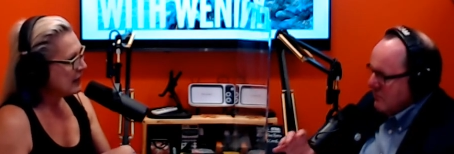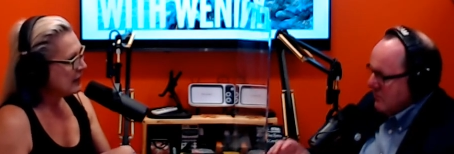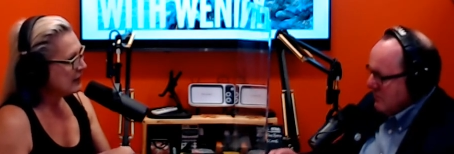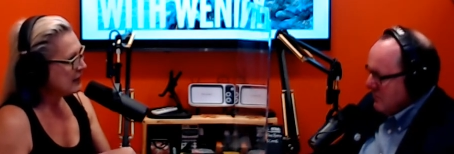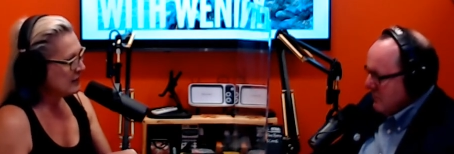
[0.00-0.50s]
Speaker 1: can you
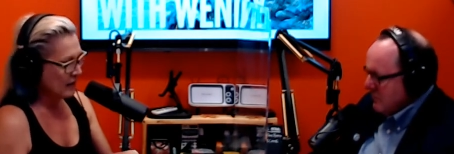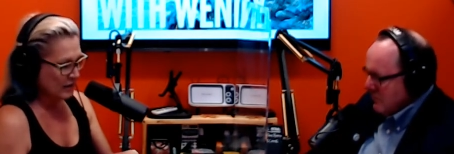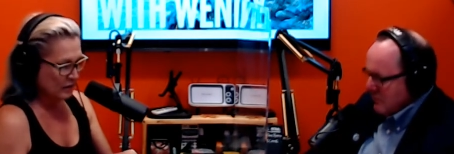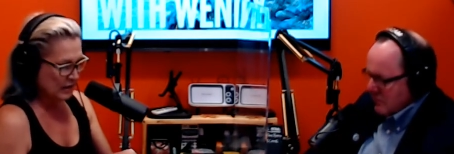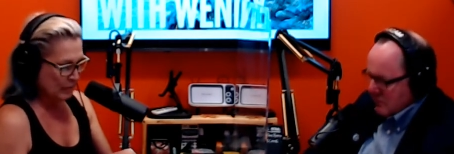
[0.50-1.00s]
talk to us
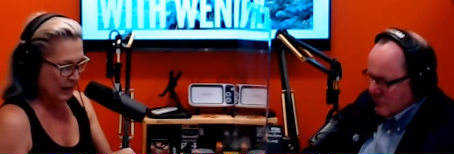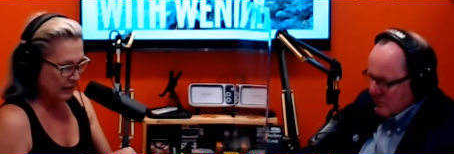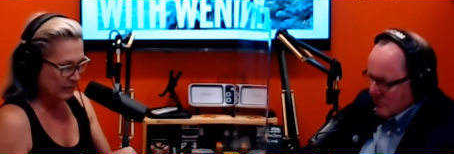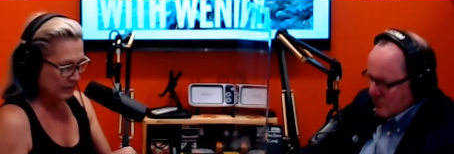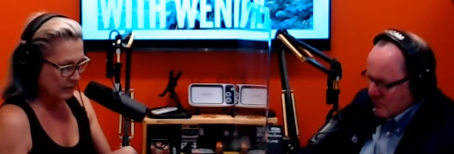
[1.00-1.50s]
about
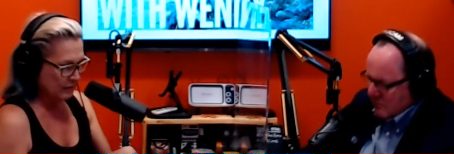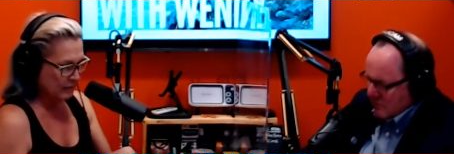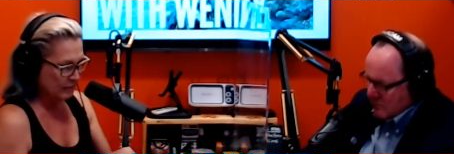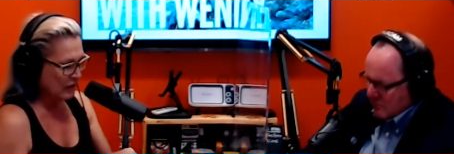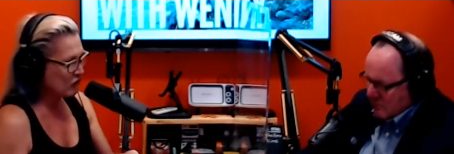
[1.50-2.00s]

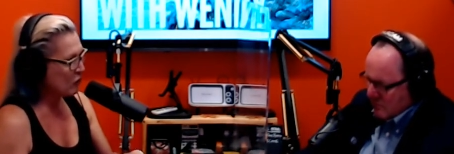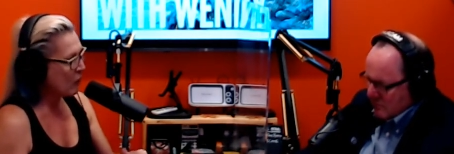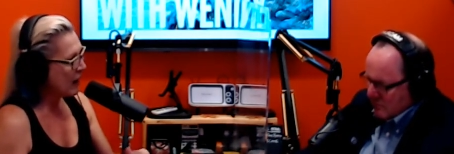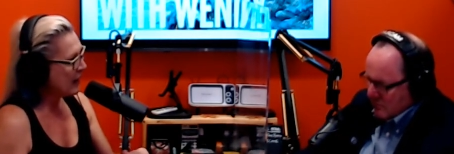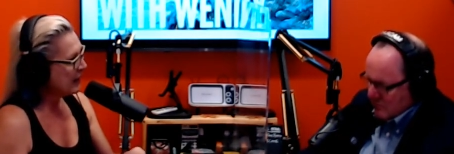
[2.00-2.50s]
Measure
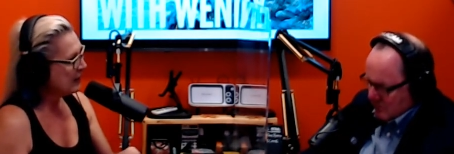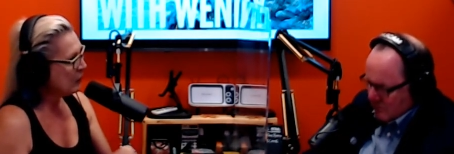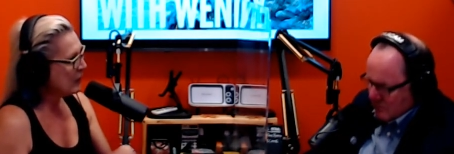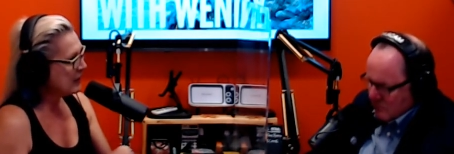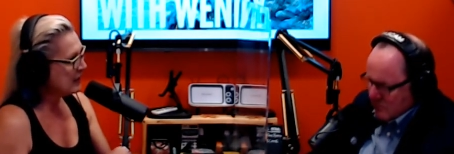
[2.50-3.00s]
Y? What
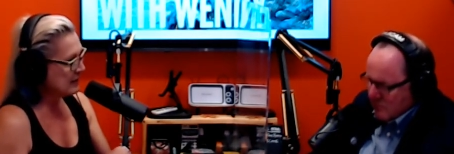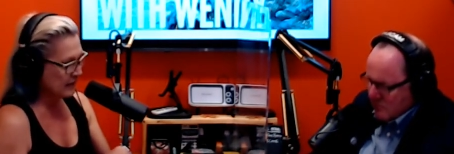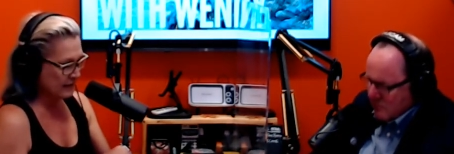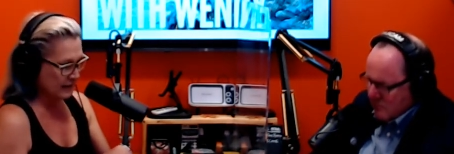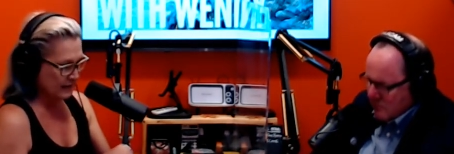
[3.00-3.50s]
is it?
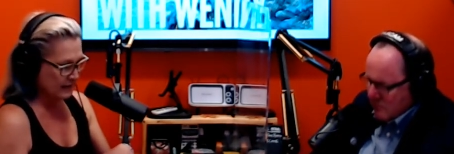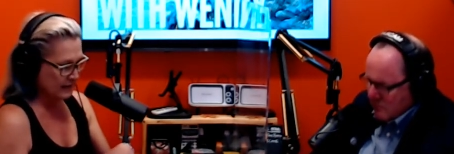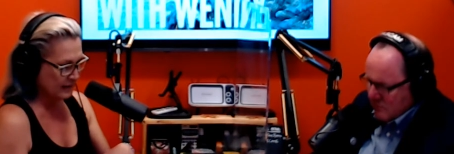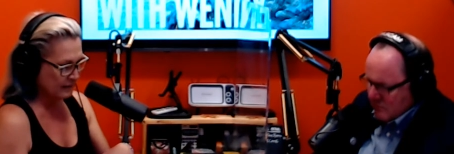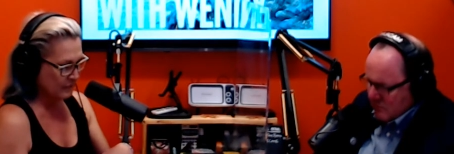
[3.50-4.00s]
And um,
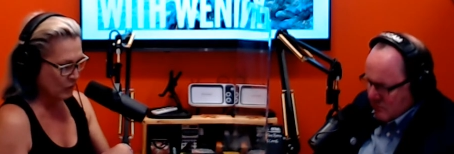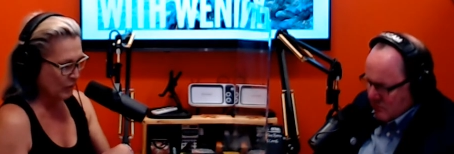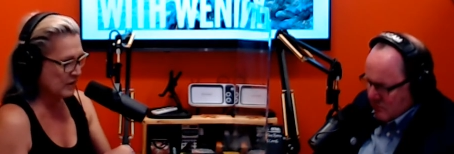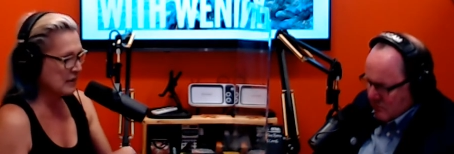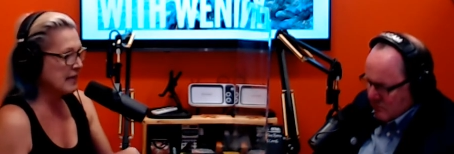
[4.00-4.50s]
what was it
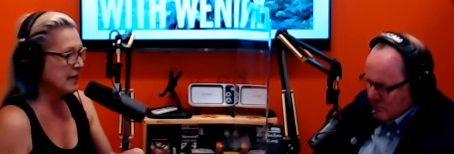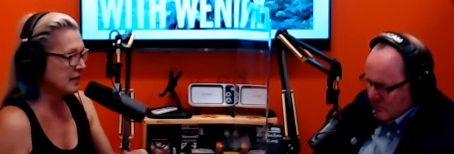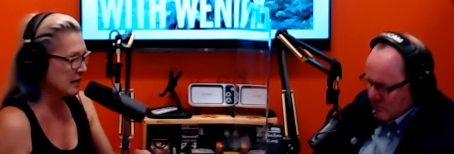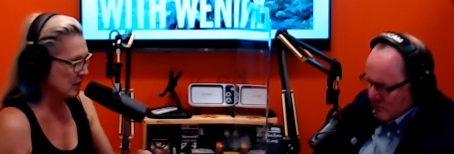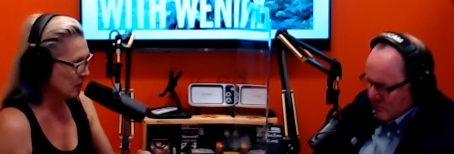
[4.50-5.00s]
intended to
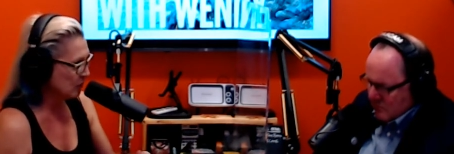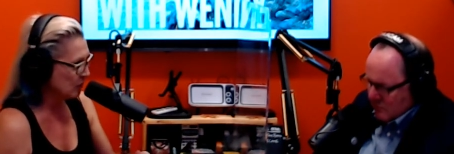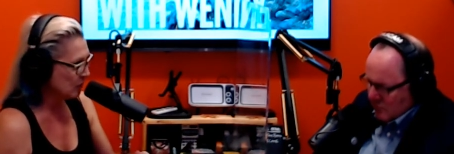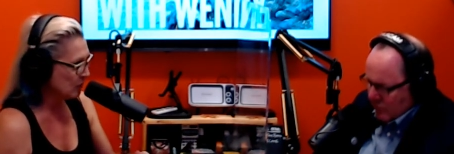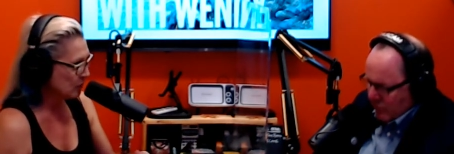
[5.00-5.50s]
do?
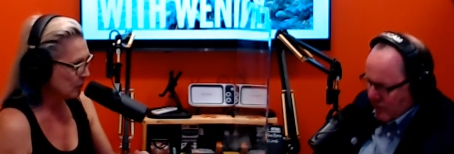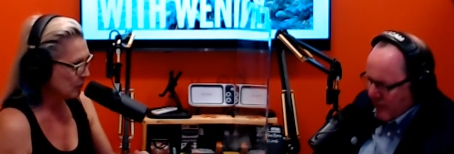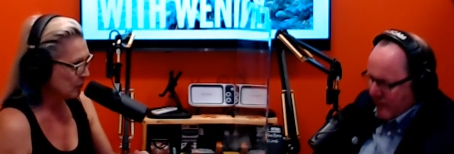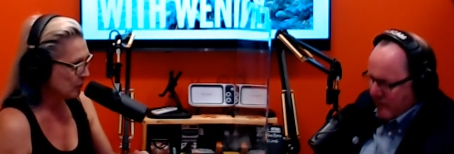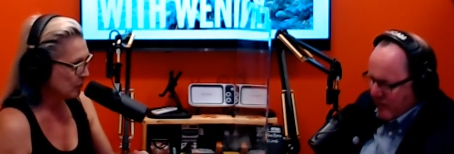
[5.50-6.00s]
Speaker 2: Yes,
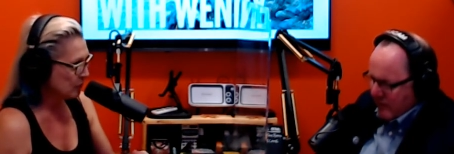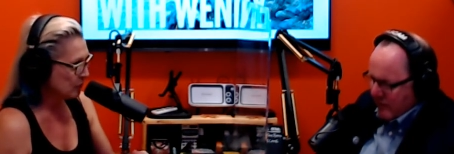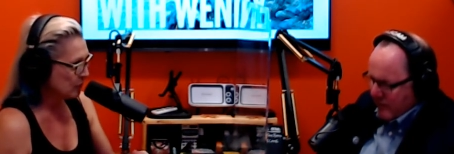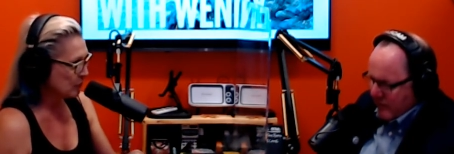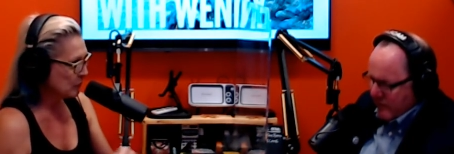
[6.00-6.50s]
yes, yes,
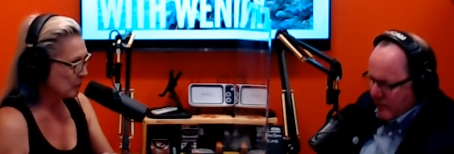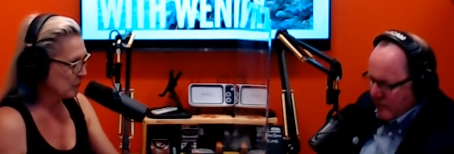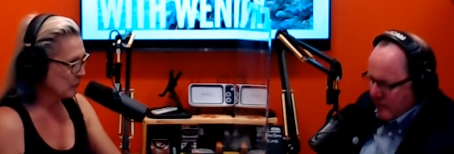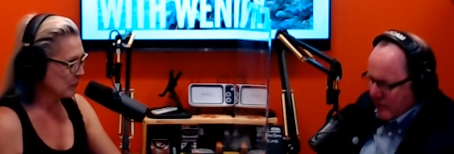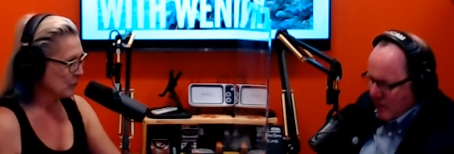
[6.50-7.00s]

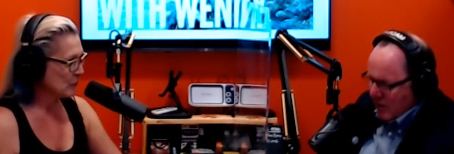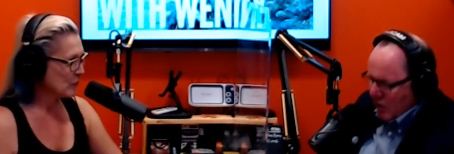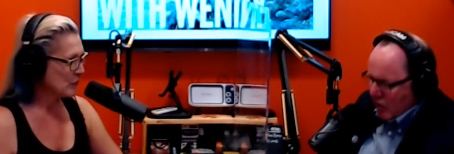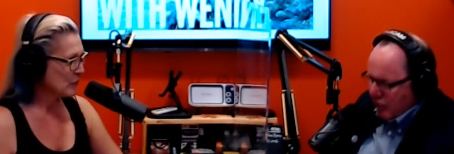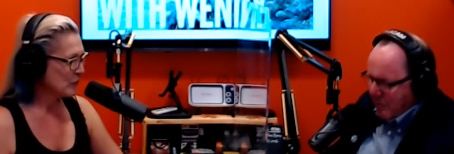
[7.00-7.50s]
so
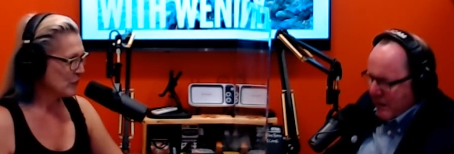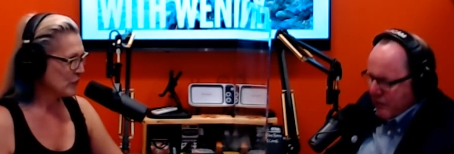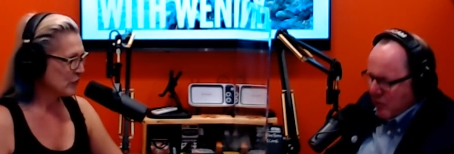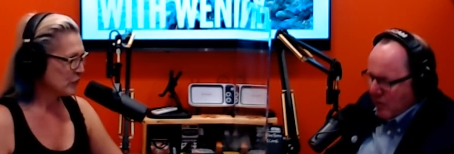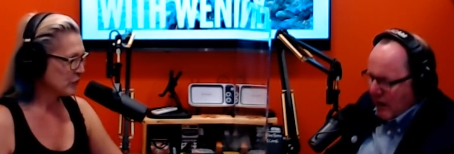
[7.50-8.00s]
Measure
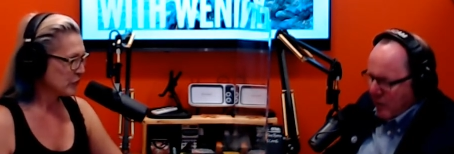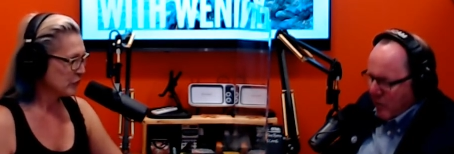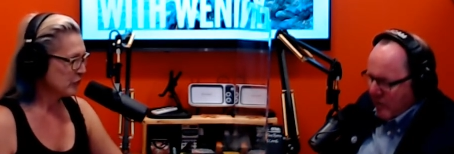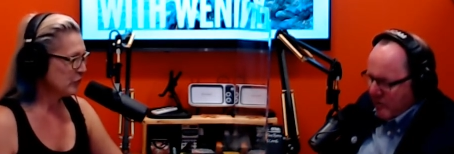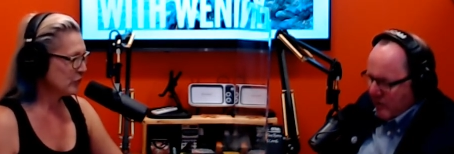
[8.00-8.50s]
Y was
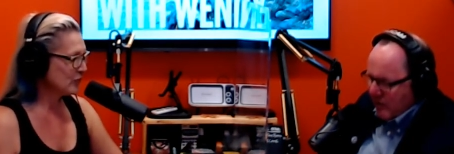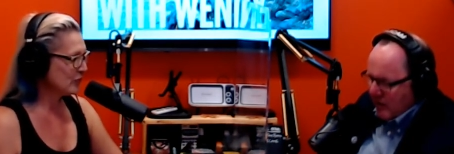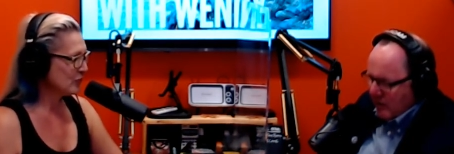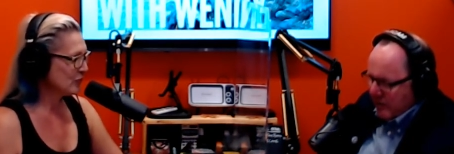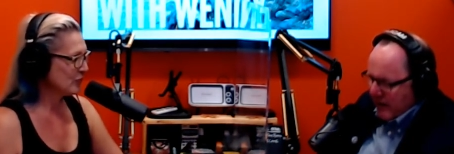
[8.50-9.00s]
uh,
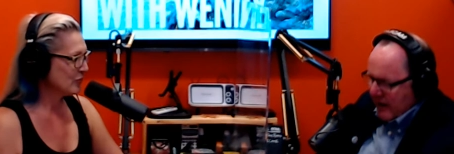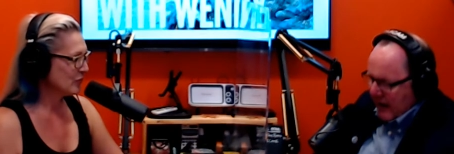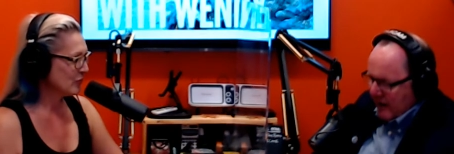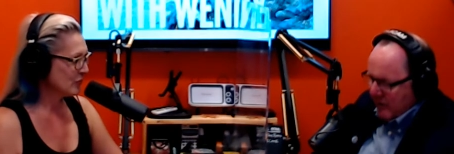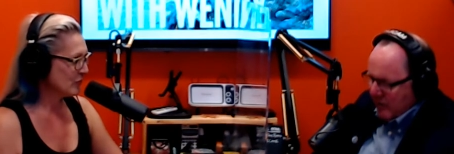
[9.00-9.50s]

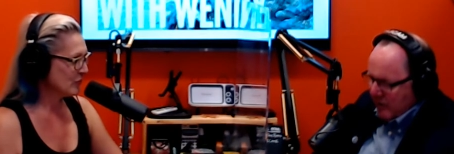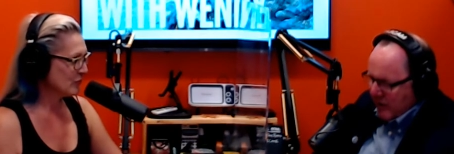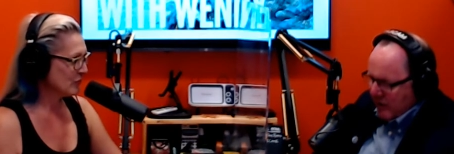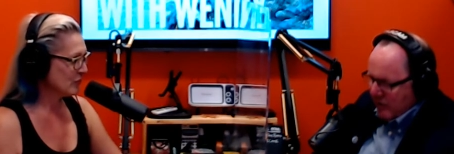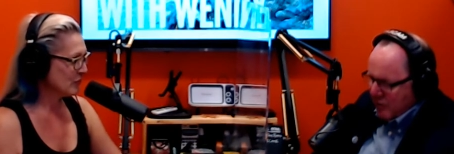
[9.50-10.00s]
enacted in
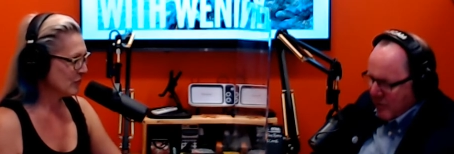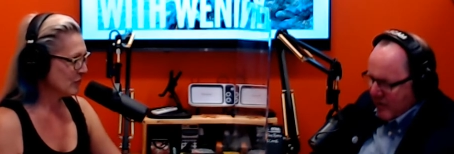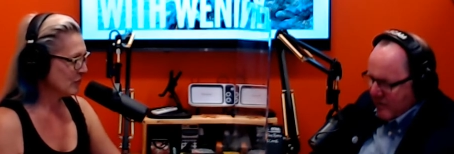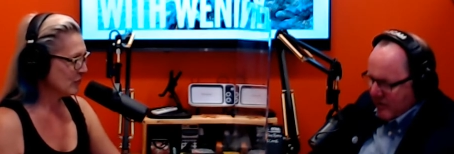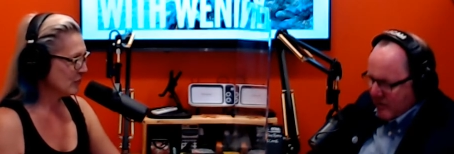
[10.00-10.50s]

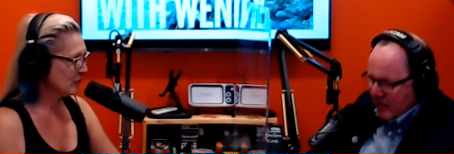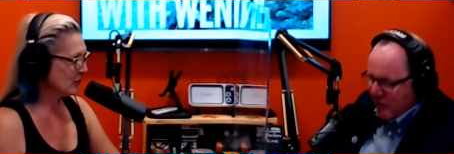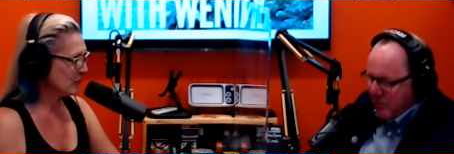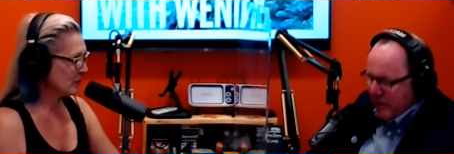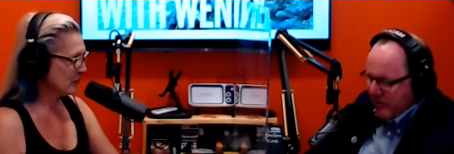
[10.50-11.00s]
2016. You
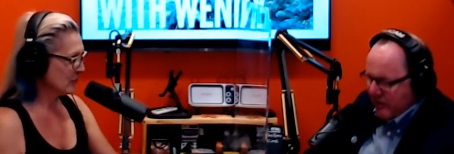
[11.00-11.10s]
mentioned that I